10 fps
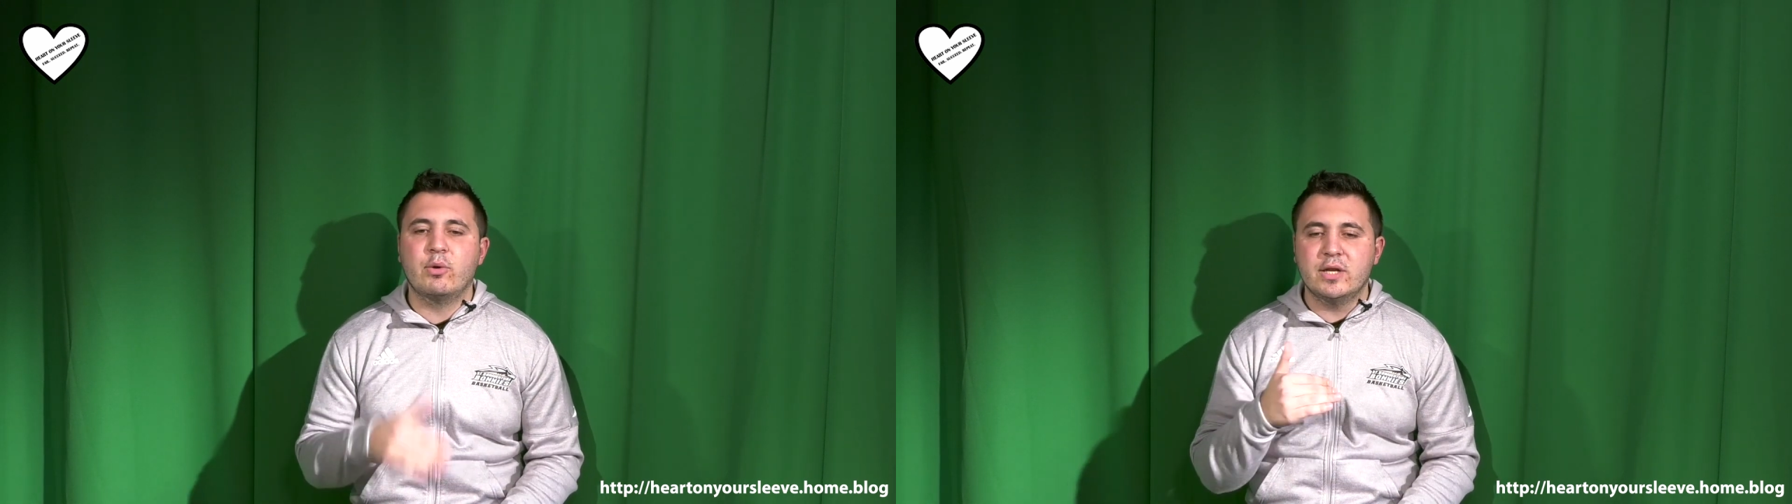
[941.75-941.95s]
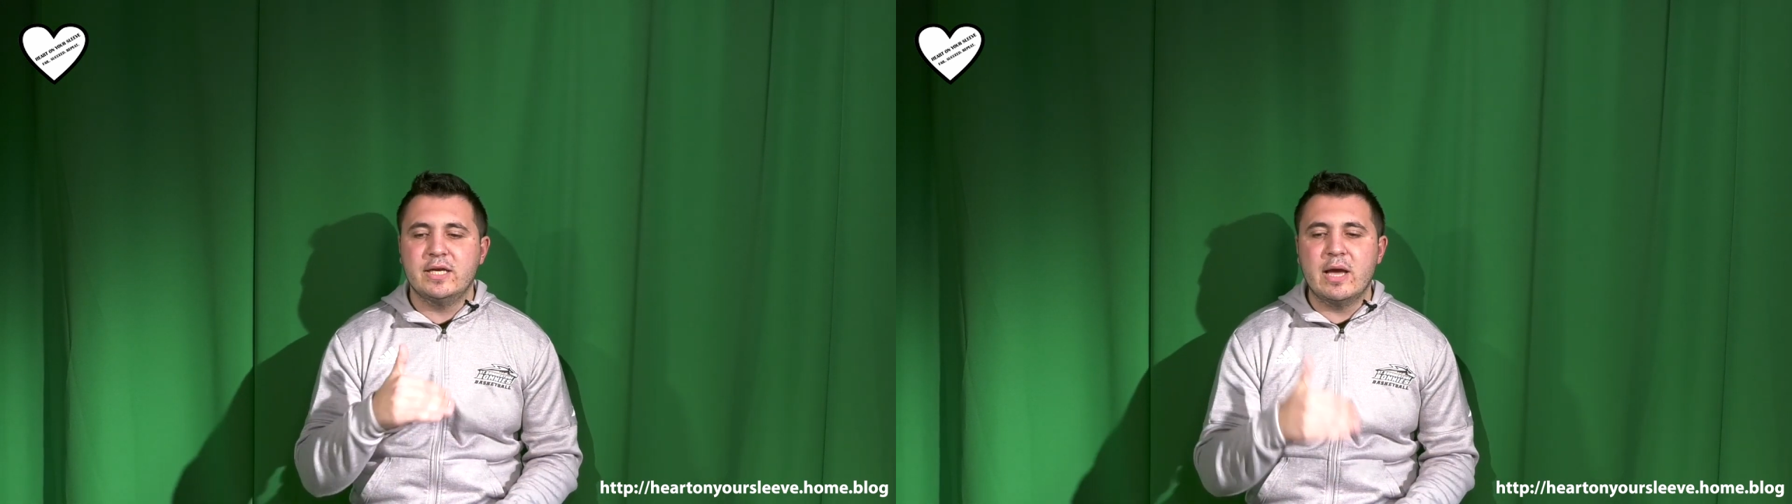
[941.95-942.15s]

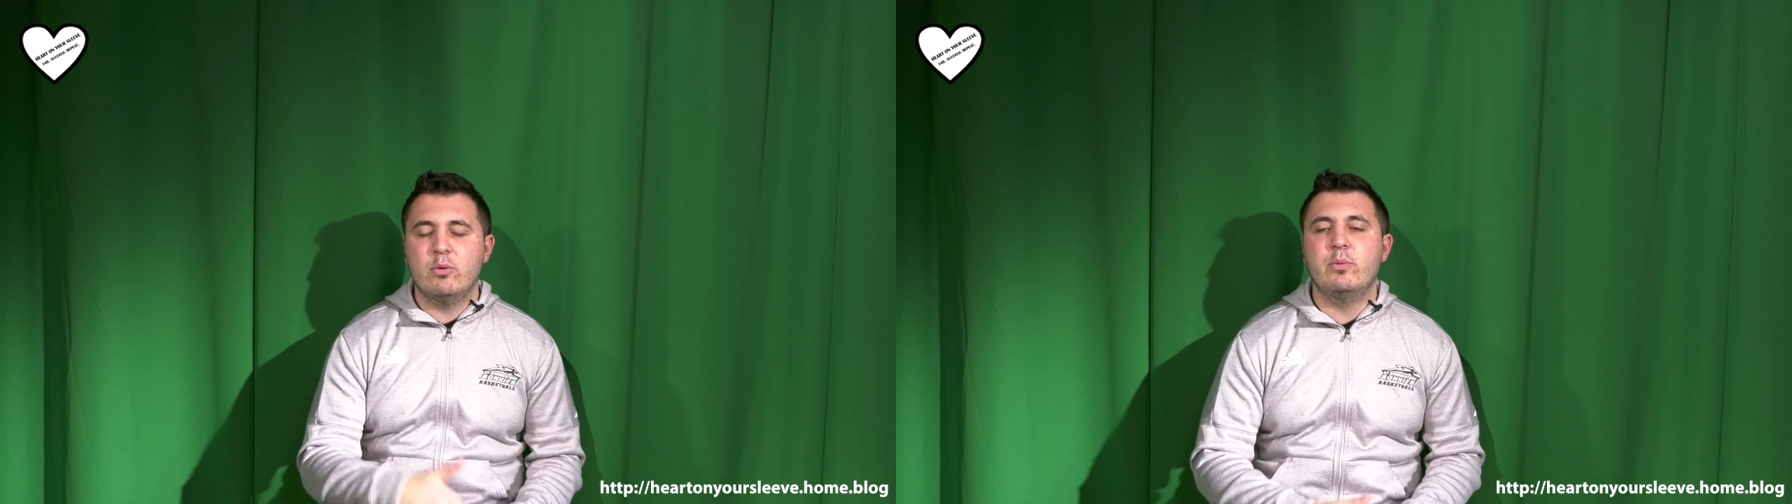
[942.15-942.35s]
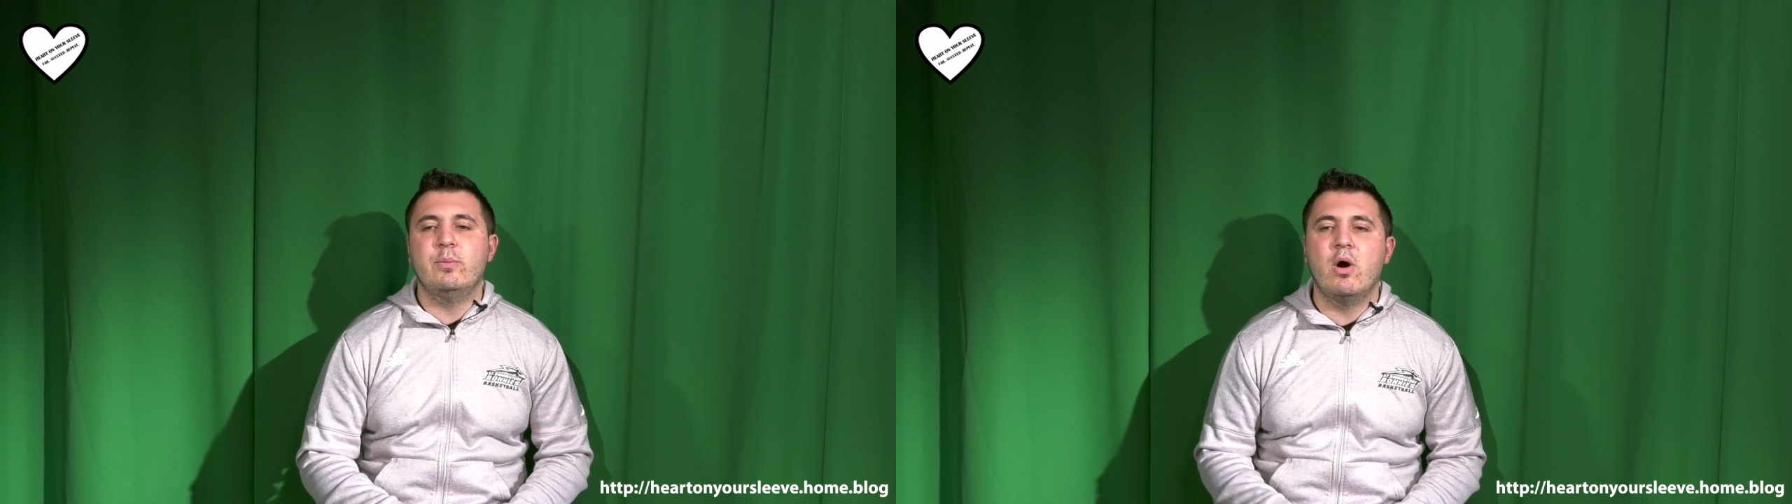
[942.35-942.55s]
We're going to get
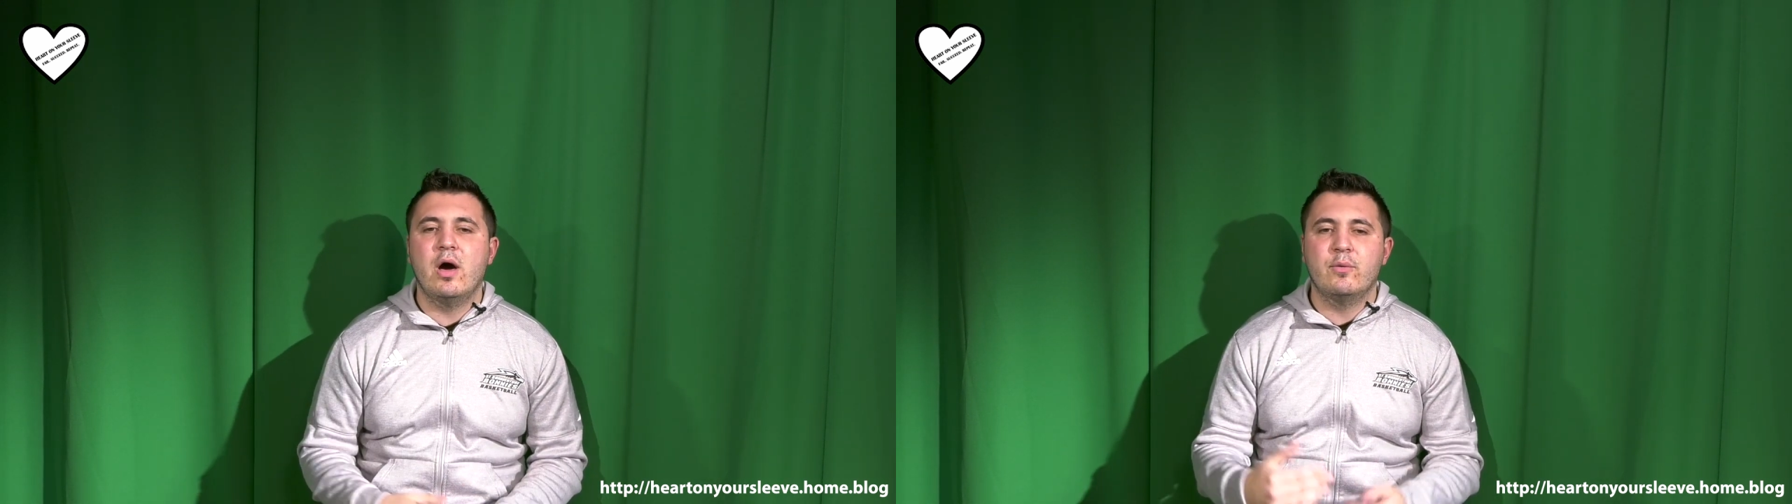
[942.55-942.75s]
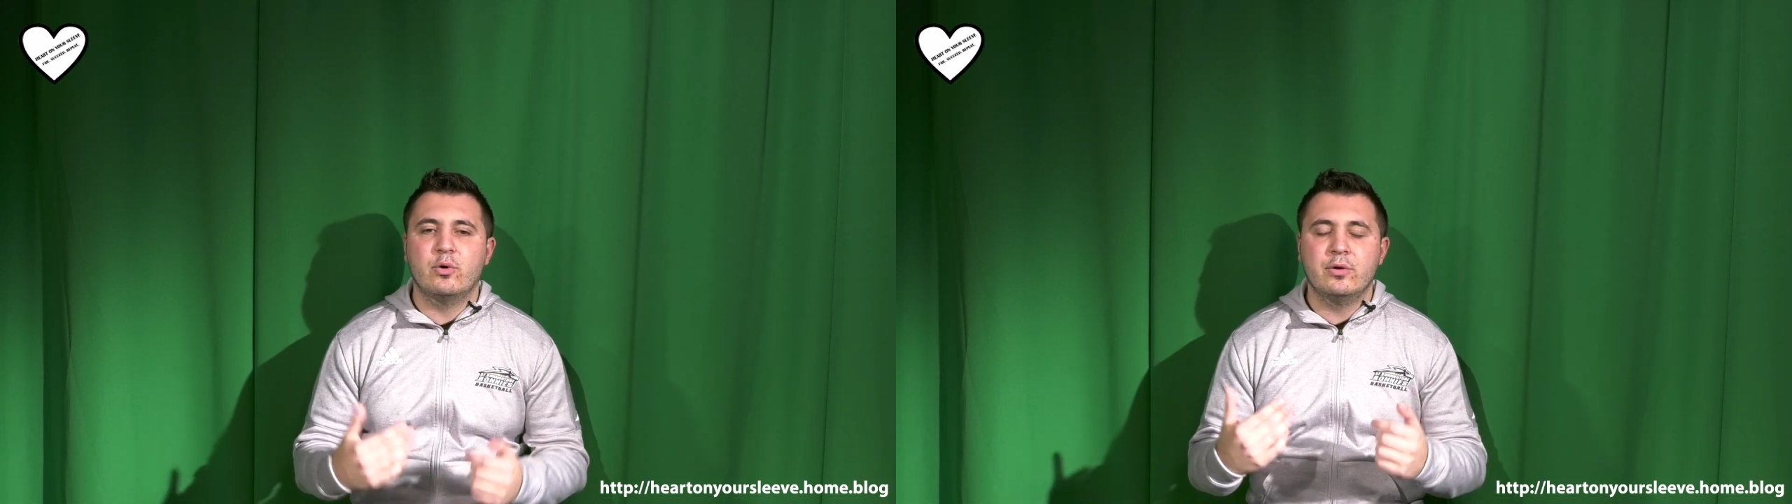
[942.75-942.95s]
what we
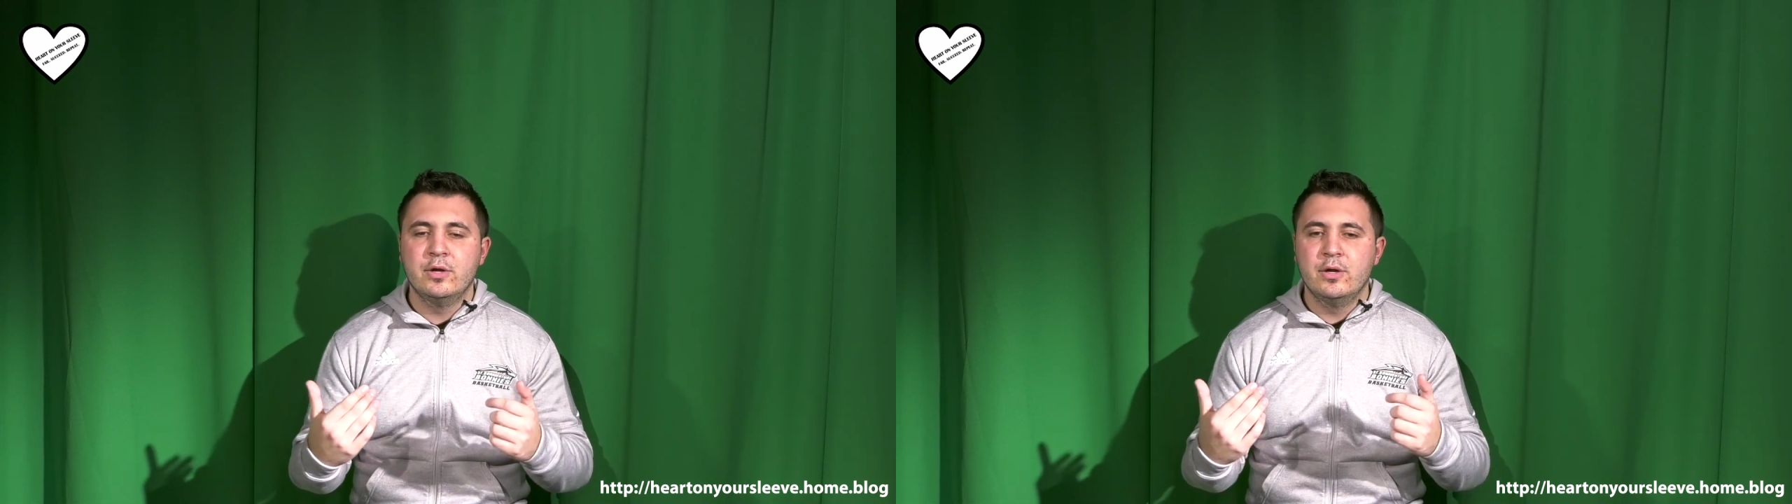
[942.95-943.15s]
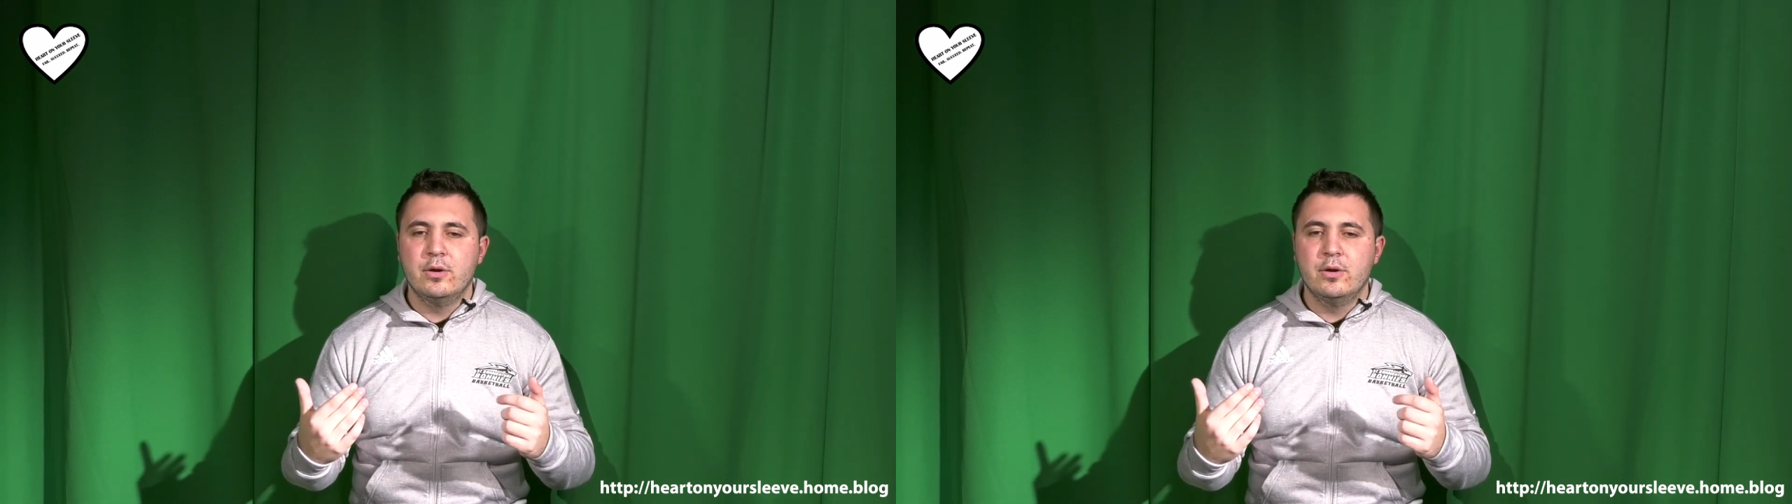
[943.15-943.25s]
want, or